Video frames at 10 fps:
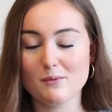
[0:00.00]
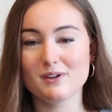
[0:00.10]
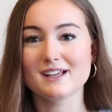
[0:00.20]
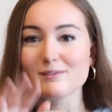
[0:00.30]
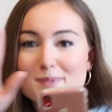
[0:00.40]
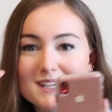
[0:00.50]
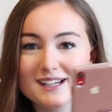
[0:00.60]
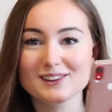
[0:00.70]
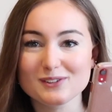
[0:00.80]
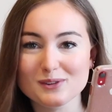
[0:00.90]
We're like
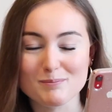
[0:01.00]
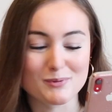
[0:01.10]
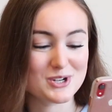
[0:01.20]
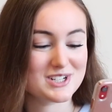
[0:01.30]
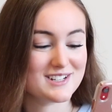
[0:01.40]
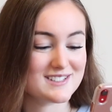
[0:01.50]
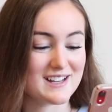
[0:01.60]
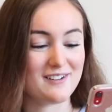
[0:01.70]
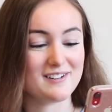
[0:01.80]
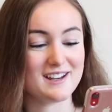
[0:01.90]
peeking through the bushes
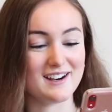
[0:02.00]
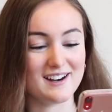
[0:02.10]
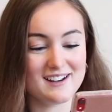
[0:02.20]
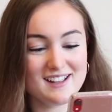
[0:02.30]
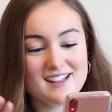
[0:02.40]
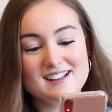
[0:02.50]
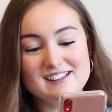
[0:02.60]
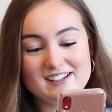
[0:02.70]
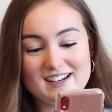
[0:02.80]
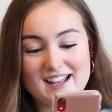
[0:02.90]
out here,
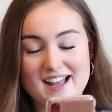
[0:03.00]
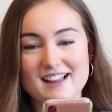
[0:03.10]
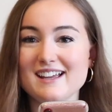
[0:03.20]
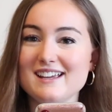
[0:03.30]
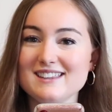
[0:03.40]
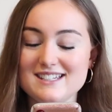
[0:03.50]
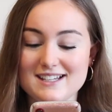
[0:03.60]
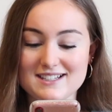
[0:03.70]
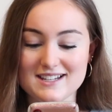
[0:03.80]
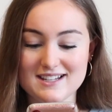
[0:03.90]
looking at LA in the
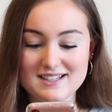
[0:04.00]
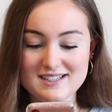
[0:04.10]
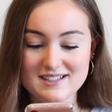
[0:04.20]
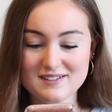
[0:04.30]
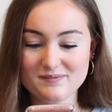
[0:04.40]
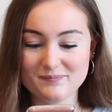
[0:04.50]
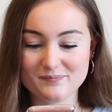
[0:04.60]
distance.